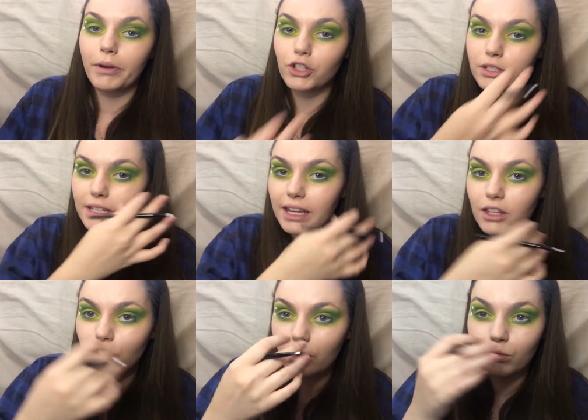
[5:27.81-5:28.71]
but just to get
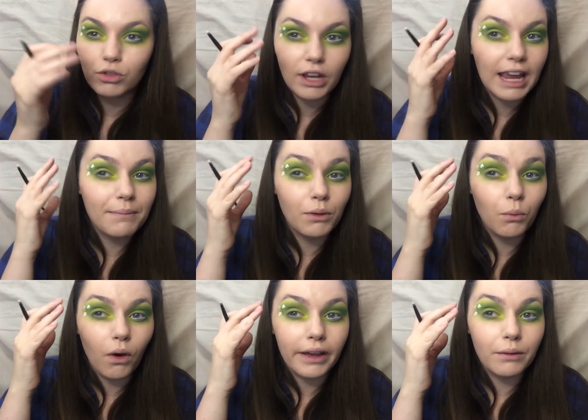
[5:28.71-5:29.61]
the general shape, the
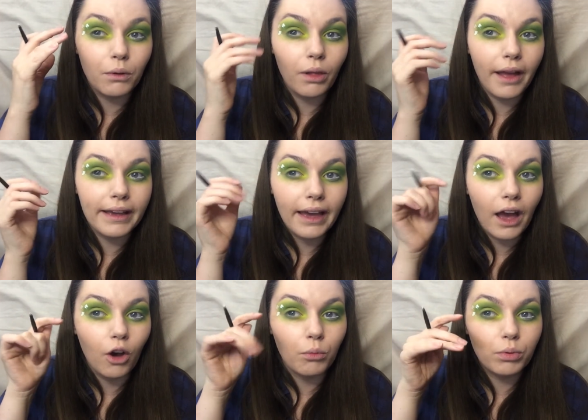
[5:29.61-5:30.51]
white will like
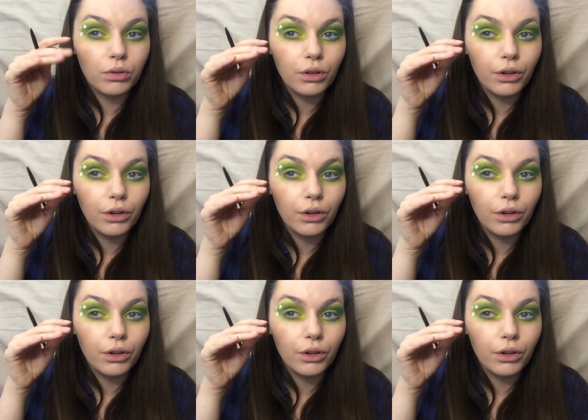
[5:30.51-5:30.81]
help